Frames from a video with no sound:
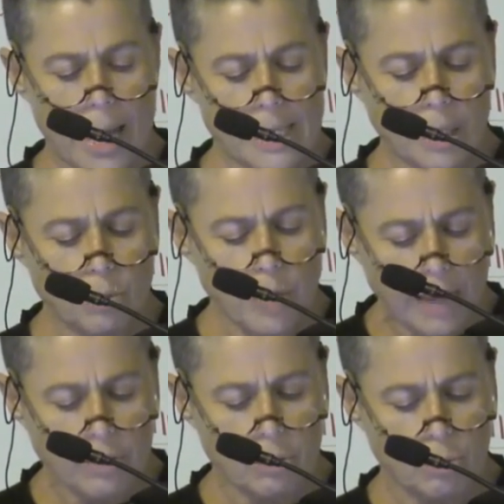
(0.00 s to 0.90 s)
As a
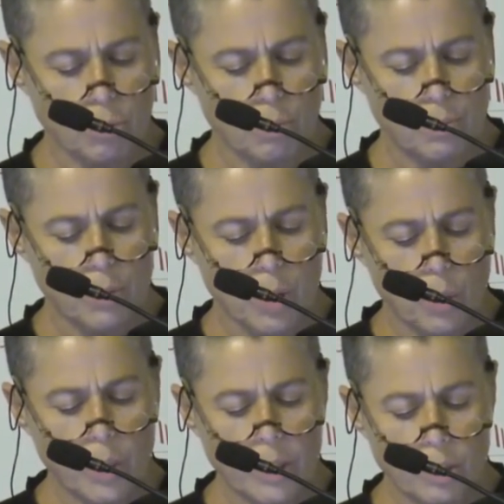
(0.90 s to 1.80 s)
united group,
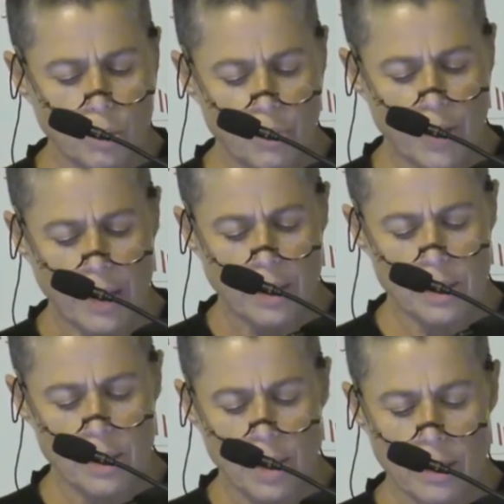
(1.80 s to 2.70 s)
we can do
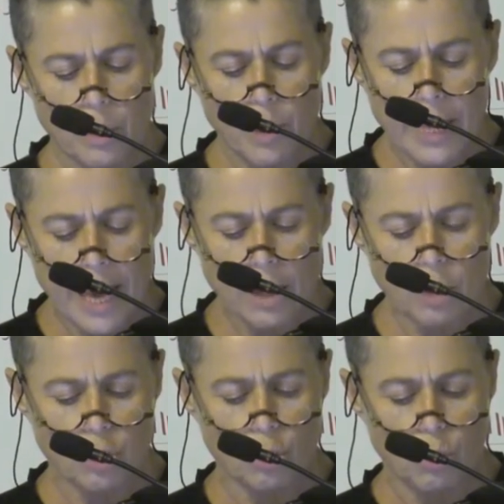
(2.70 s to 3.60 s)
things that we
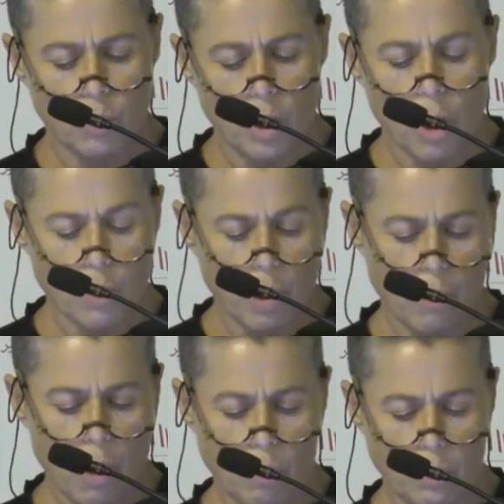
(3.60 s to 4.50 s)
cannot do on
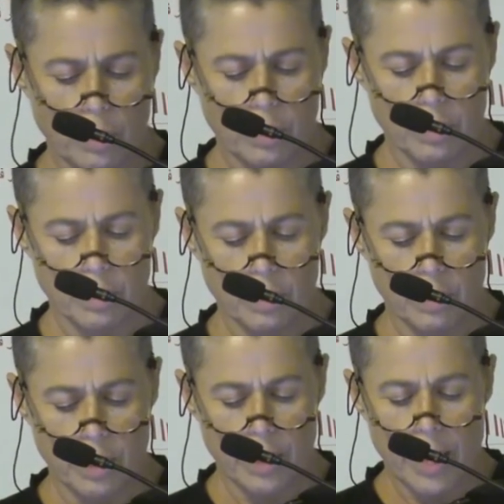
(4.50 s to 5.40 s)
our own.
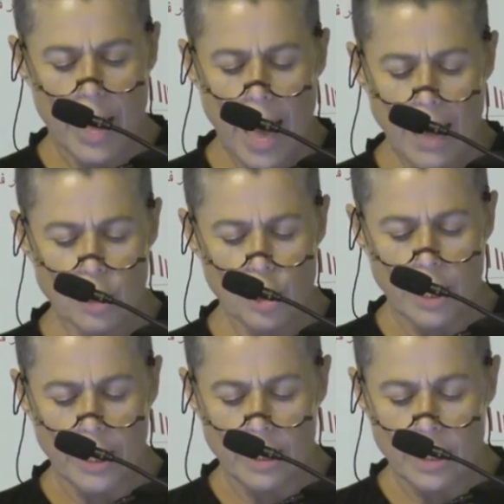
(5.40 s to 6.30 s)

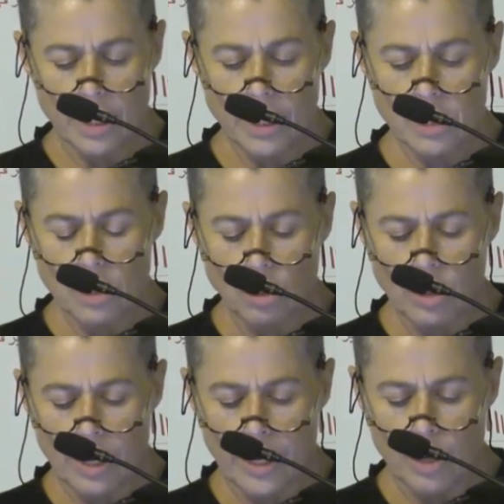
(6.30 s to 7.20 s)
Actually, it's
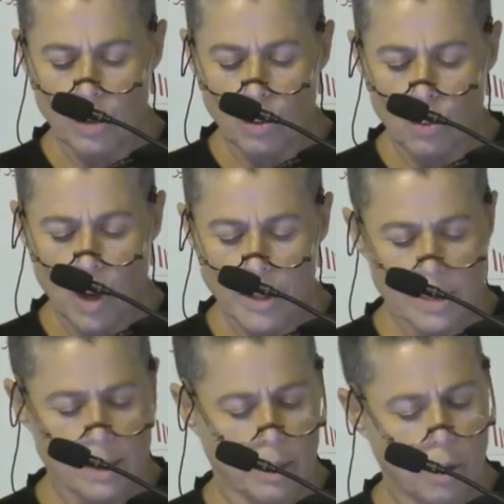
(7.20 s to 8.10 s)
not clear what
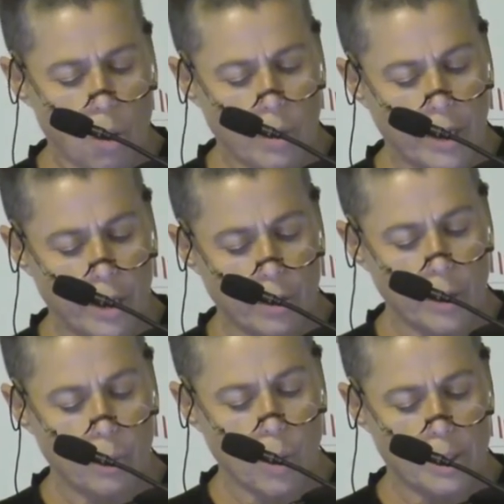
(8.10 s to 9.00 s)
is the goal here
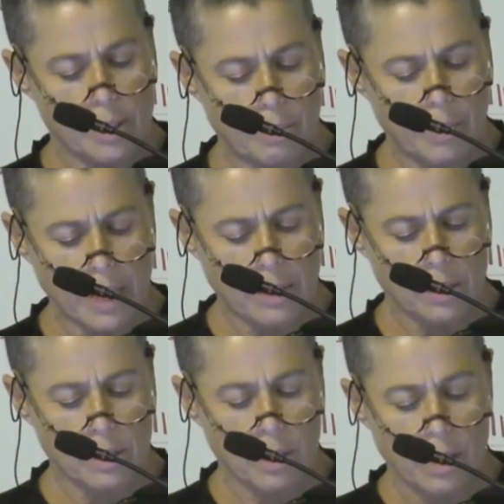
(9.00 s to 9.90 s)
and what is the
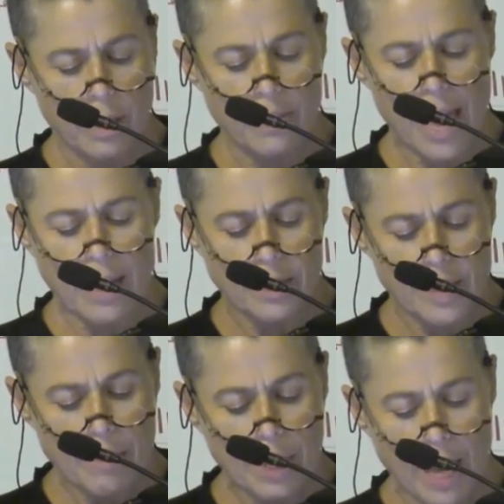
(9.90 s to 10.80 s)
means. The
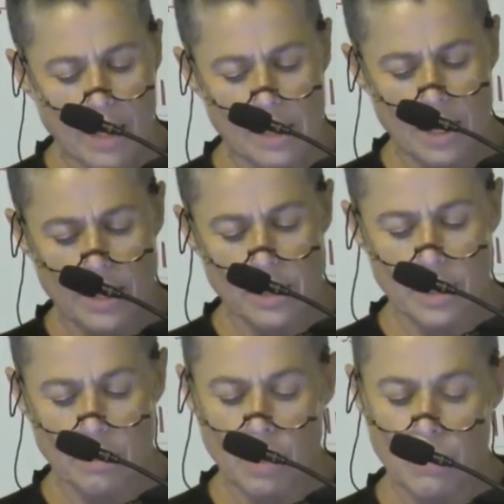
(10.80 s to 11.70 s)
academic excellence
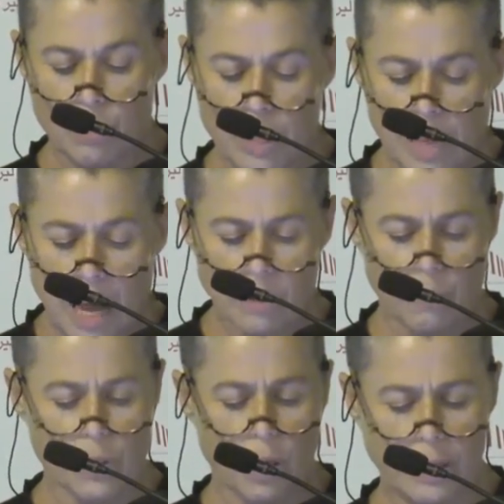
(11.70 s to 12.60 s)
can be the result
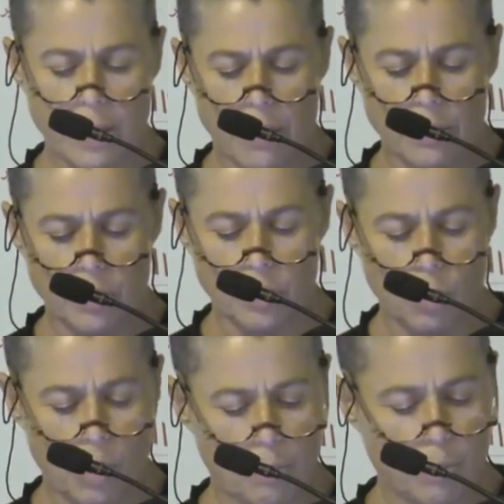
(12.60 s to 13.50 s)
of solidarity and
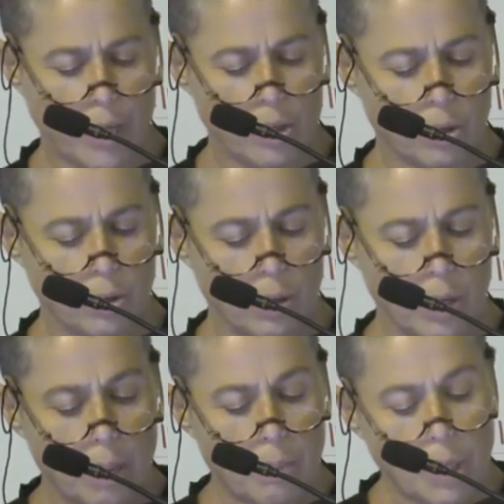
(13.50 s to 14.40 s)
collaboration,
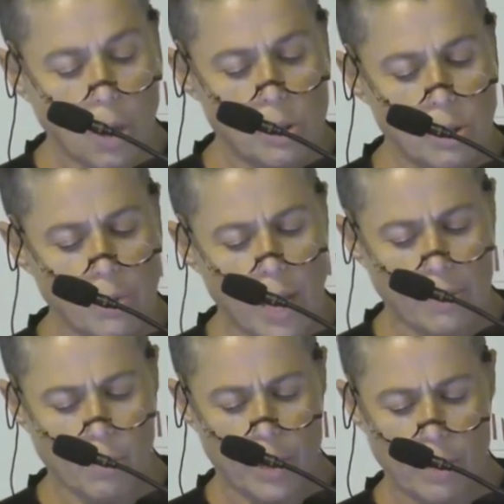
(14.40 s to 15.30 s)
but also the
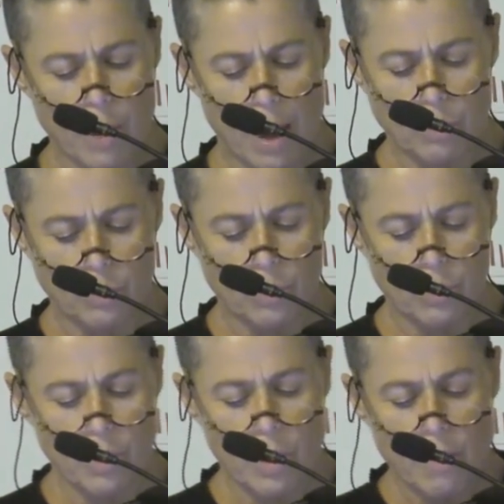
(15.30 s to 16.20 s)
other way around.
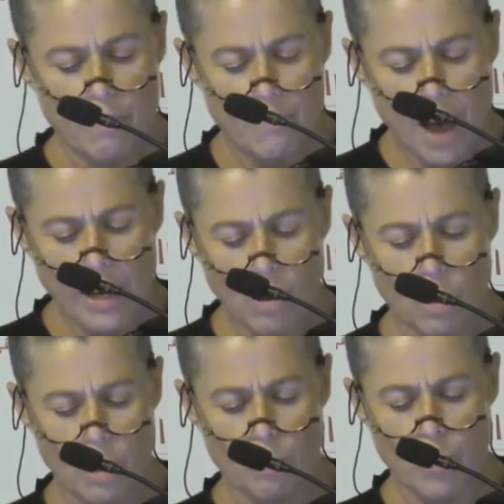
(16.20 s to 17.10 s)
Via
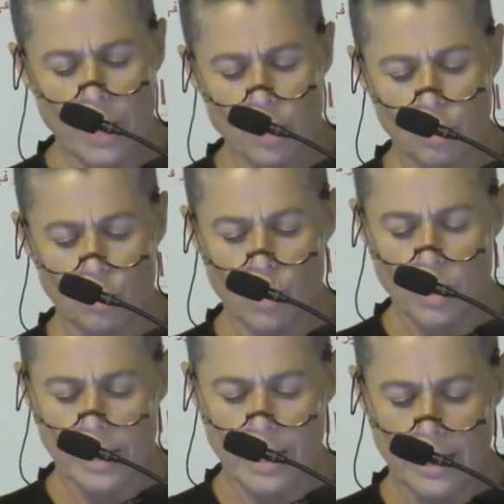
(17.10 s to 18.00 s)
collaboration
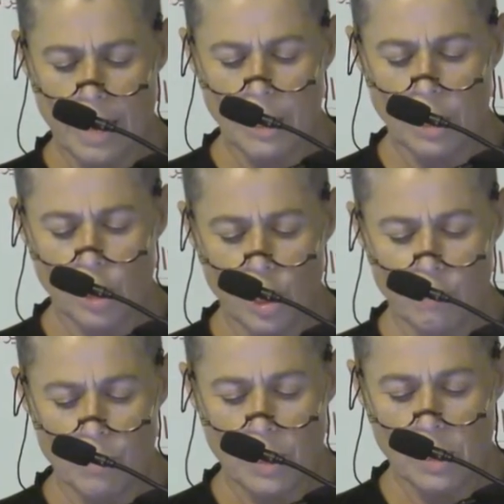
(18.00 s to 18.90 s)
towards academic
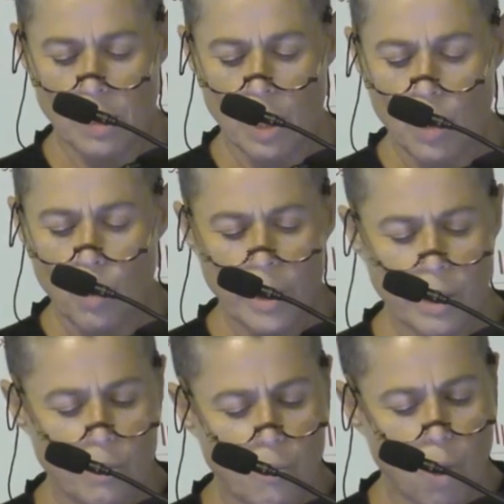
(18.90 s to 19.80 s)
achievements, we
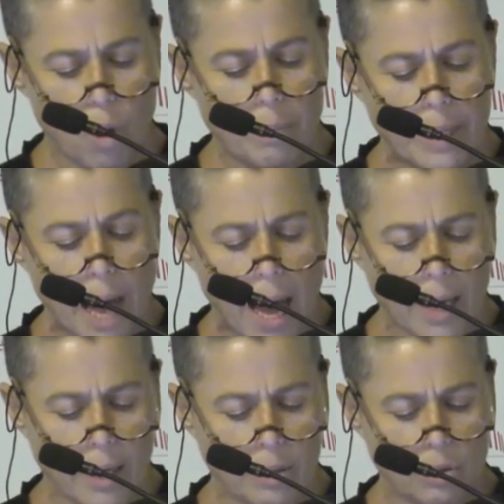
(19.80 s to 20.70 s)
can form an
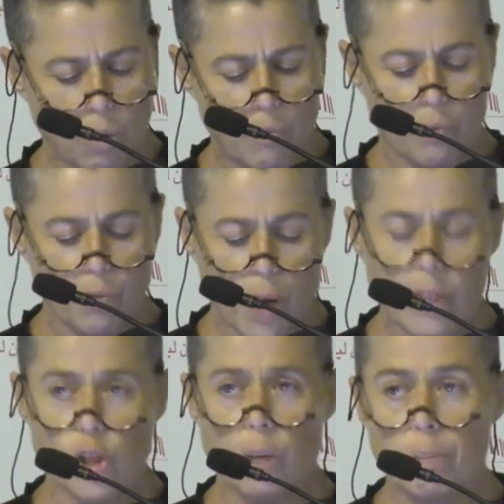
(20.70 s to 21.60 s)
island of
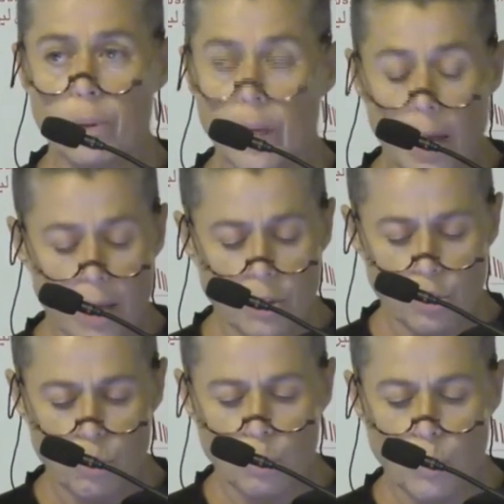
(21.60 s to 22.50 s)
friendship
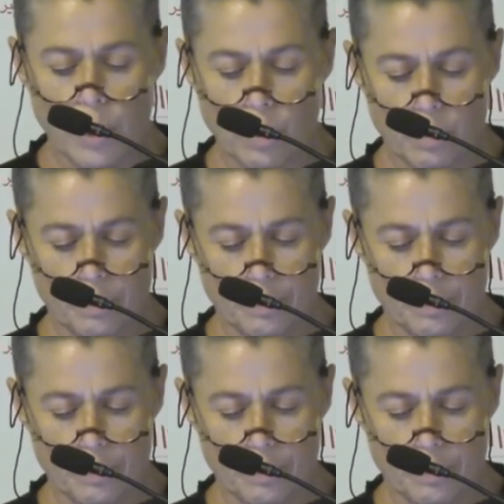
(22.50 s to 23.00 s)
and goodwill.